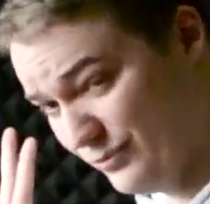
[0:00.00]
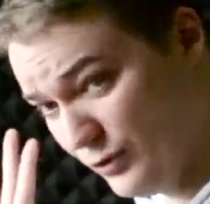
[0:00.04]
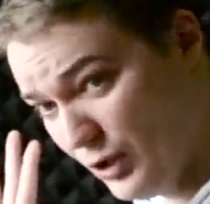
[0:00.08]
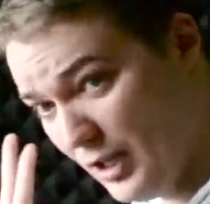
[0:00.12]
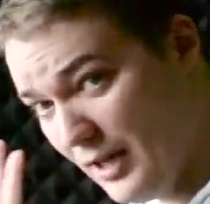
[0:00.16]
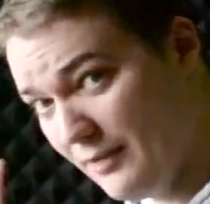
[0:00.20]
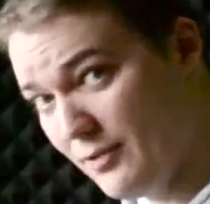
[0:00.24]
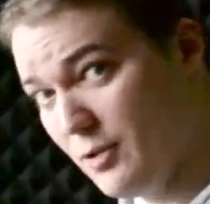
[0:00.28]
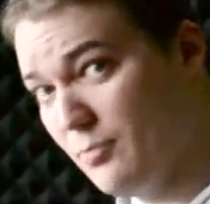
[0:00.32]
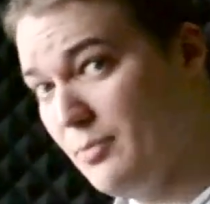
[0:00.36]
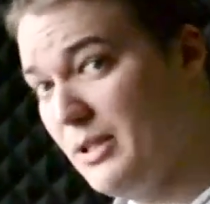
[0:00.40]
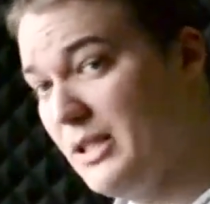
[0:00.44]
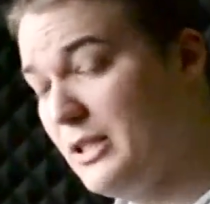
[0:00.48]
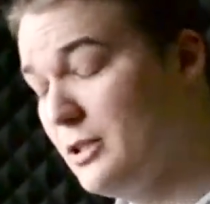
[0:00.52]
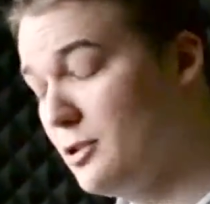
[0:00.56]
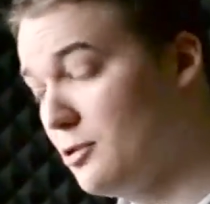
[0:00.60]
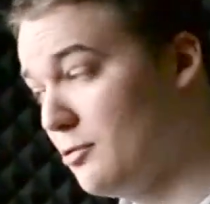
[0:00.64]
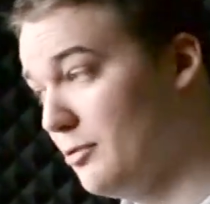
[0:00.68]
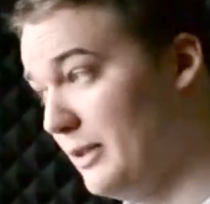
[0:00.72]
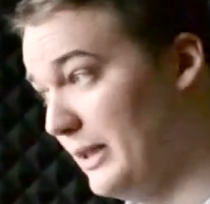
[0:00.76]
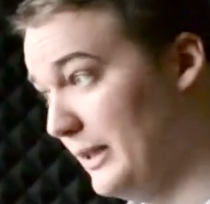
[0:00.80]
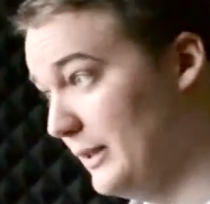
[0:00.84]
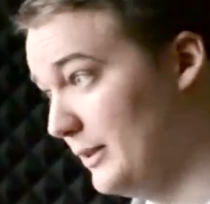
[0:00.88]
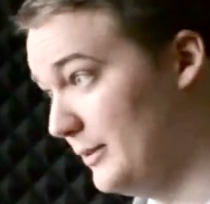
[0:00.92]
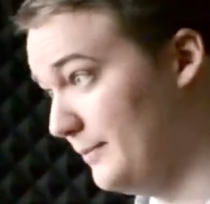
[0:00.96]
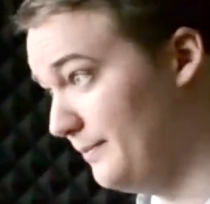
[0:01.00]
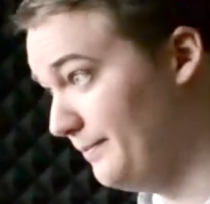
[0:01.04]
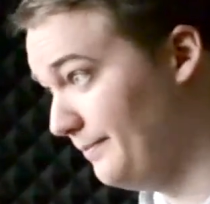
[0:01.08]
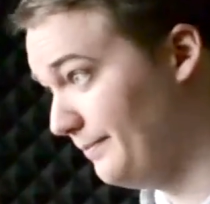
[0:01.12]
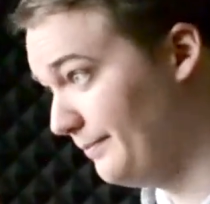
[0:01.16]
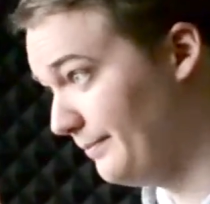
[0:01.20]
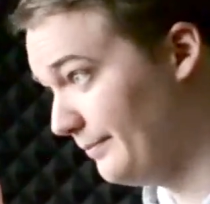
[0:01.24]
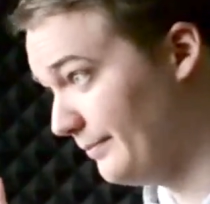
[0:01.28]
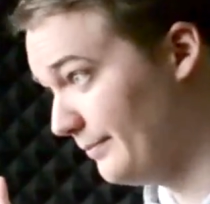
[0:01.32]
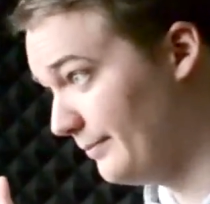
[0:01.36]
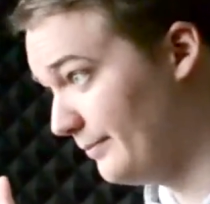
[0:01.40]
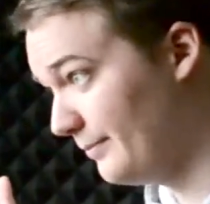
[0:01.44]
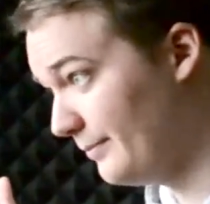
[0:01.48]
have to be discreet.
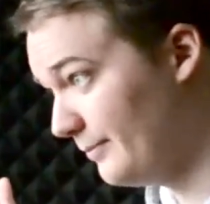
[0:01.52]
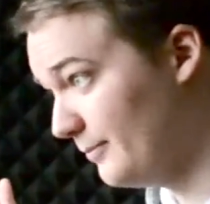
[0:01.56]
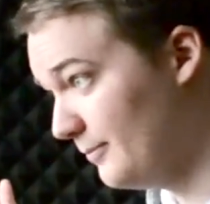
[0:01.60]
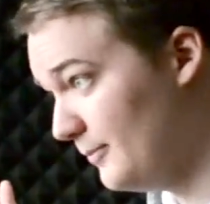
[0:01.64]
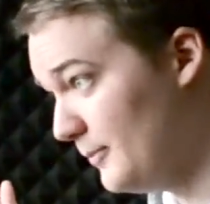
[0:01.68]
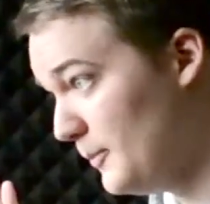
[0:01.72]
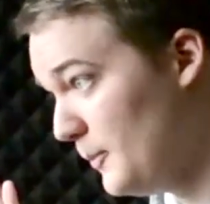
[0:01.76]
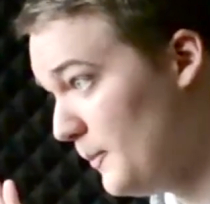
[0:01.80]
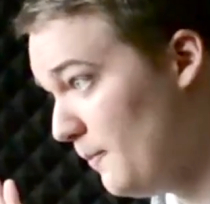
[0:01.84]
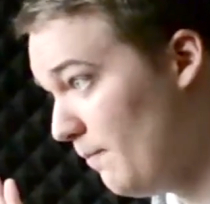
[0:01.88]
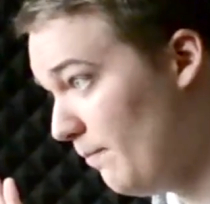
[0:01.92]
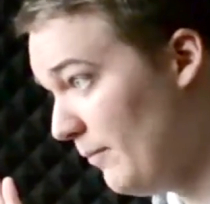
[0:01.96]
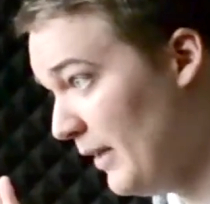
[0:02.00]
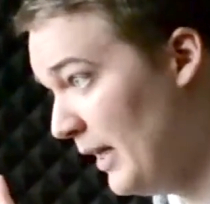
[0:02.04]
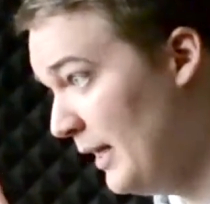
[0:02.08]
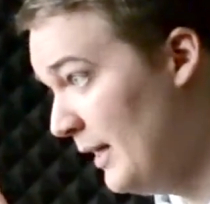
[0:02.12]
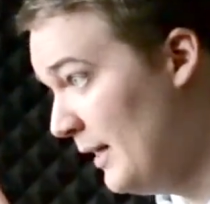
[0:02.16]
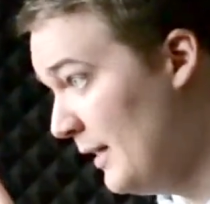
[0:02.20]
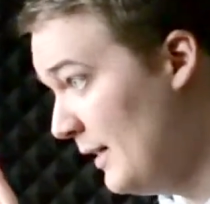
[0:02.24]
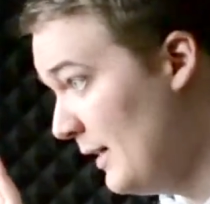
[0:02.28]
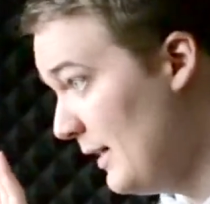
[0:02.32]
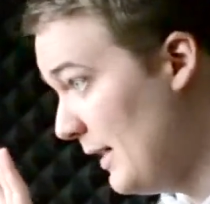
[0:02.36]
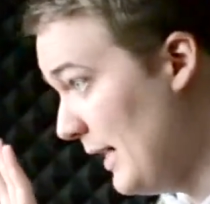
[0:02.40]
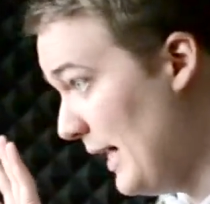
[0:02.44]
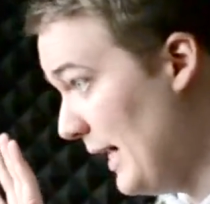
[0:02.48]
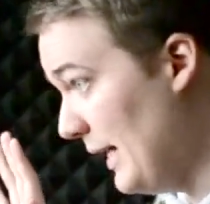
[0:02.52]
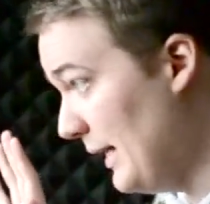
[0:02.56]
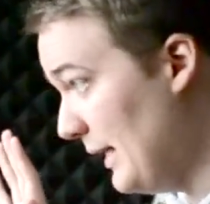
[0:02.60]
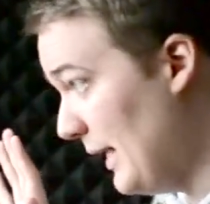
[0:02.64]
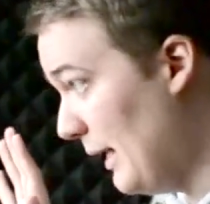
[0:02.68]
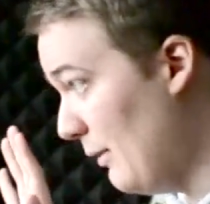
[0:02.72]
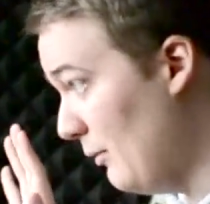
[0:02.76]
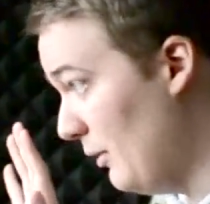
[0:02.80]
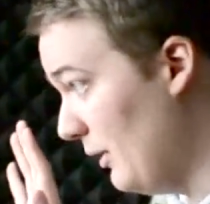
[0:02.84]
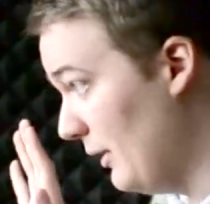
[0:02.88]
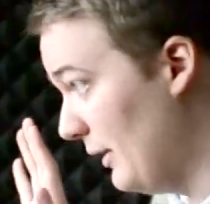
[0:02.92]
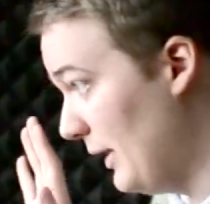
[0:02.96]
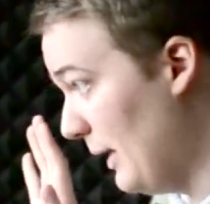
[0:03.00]
And
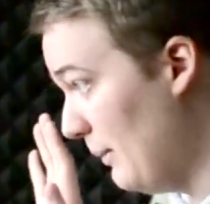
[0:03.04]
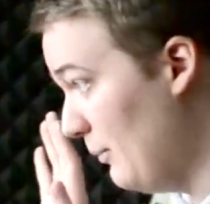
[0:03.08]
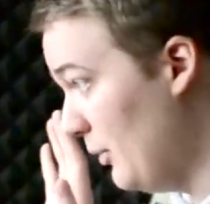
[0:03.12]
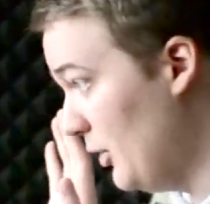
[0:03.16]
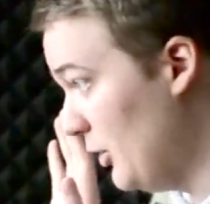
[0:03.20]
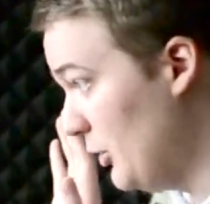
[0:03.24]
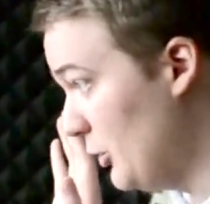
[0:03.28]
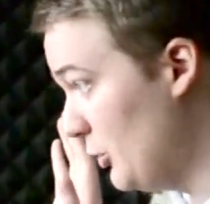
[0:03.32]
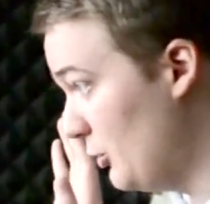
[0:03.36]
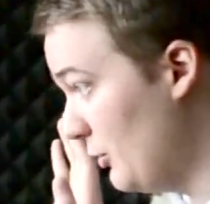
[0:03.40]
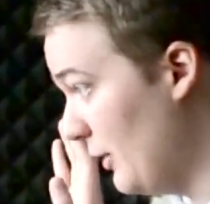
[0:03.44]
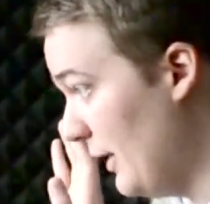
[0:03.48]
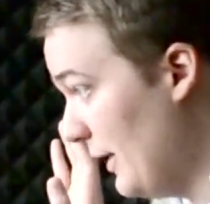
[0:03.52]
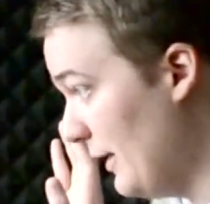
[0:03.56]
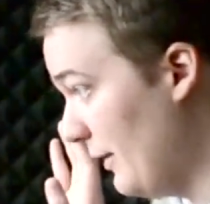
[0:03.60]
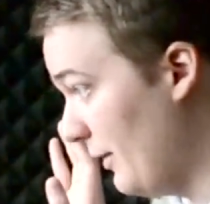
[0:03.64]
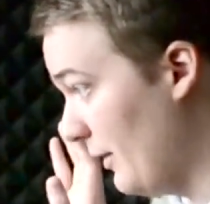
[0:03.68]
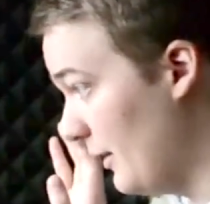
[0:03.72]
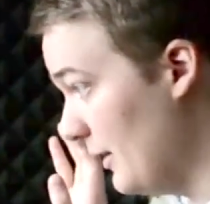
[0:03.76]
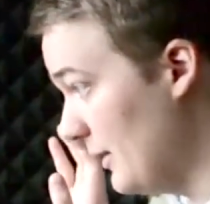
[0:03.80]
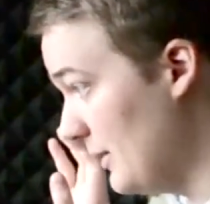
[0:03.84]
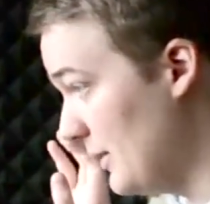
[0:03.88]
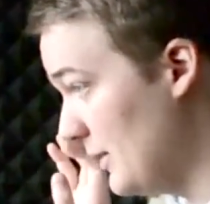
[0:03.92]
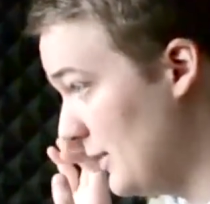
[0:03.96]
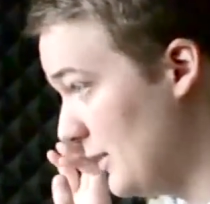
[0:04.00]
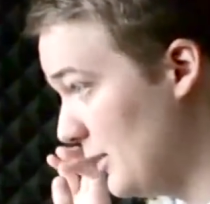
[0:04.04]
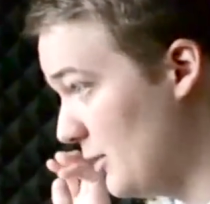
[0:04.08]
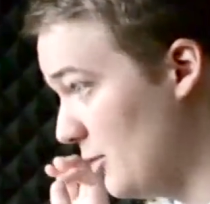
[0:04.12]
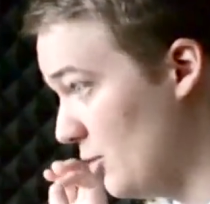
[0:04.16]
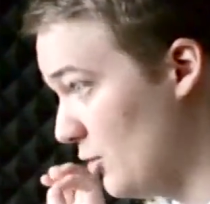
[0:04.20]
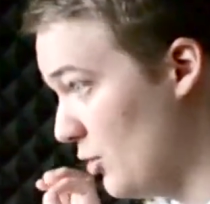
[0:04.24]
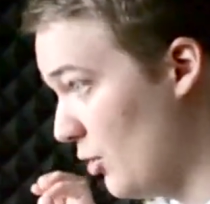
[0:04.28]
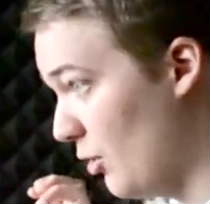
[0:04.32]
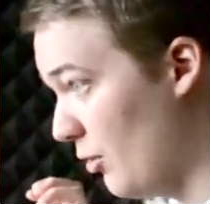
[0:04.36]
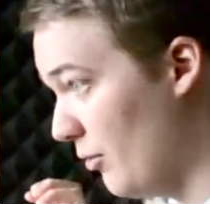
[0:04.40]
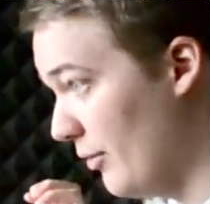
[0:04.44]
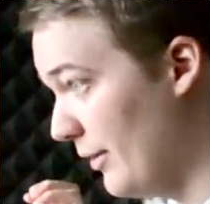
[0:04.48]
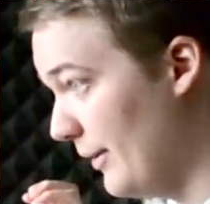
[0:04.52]
I will demonstrate this
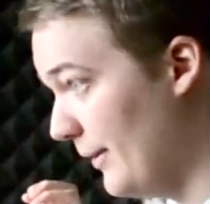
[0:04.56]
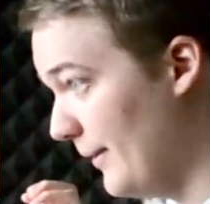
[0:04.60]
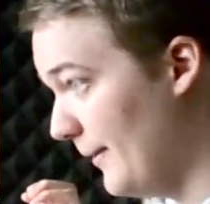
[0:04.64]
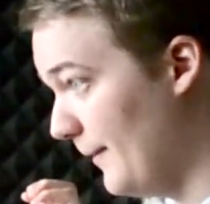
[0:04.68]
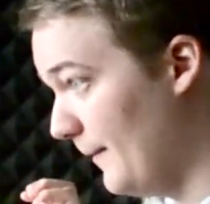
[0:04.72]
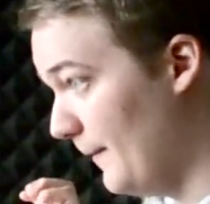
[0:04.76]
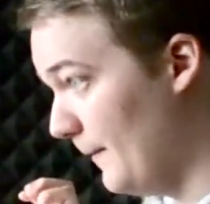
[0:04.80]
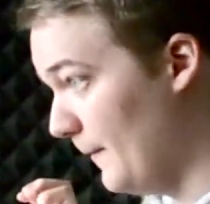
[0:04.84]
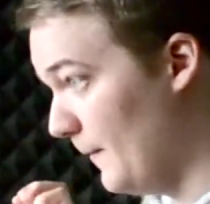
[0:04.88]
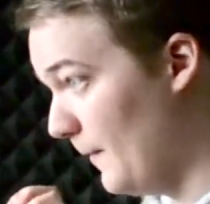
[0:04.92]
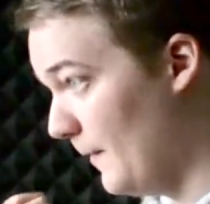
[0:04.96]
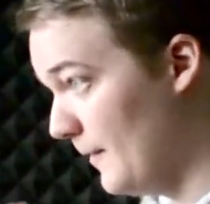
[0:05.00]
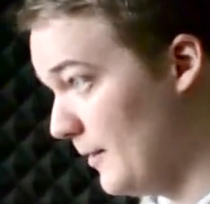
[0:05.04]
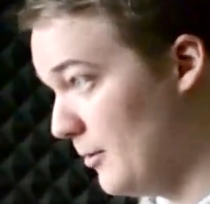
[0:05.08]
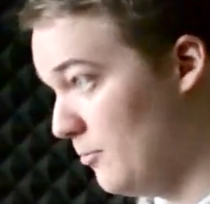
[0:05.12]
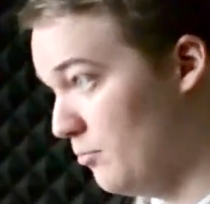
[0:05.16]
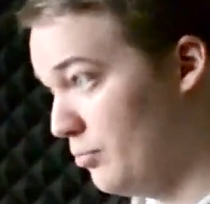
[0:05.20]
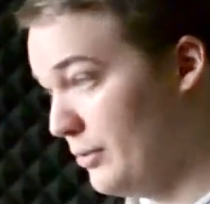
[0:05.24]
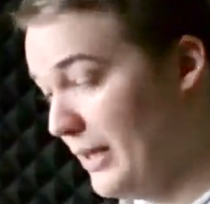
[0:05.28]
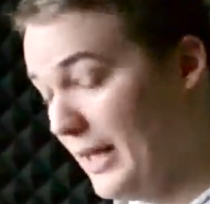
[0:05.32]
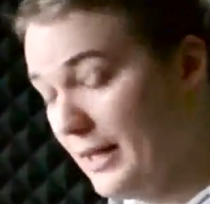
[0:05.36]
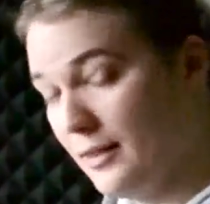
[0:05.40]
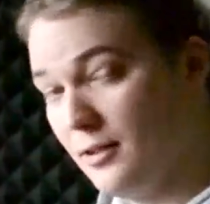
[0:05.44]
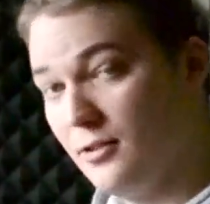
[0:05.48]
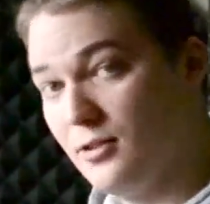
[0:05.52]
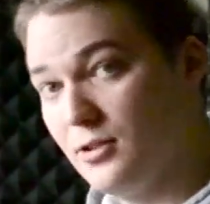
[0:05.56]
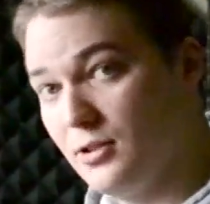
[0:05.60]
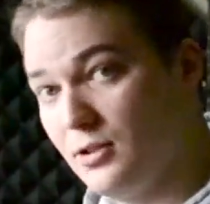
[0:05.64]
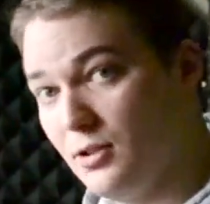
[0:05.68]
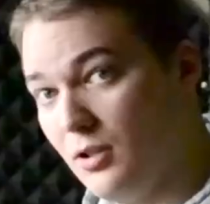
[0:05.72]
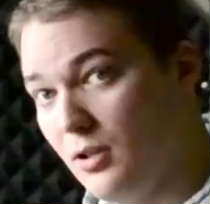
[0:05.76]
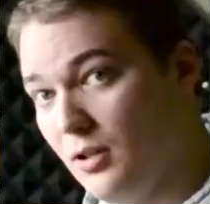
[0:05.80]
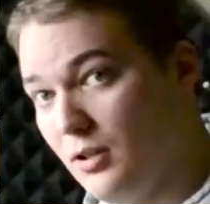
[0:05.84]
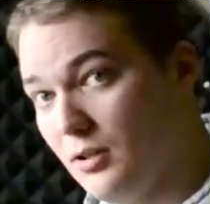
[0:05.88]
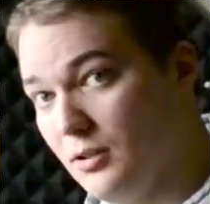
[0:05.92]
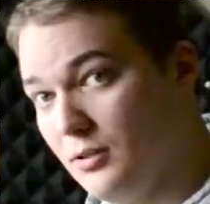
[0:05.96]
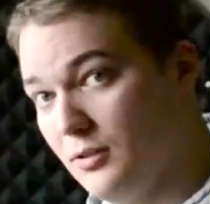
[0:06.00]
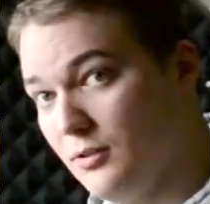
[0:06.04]
tutorial on a brand new
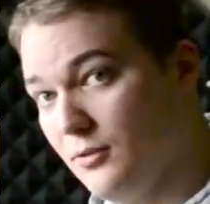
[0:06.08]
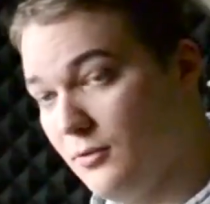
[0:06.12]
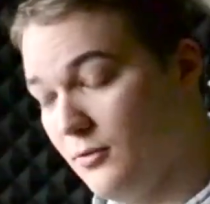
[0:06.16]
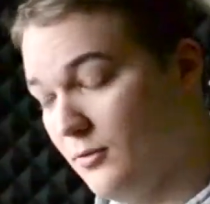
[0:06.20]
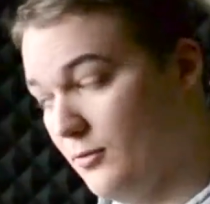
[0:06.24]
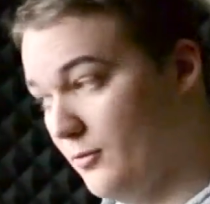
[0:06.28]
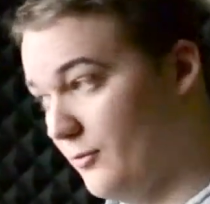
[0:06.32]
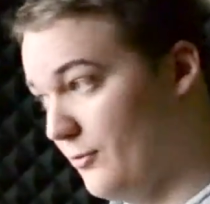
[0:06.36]
song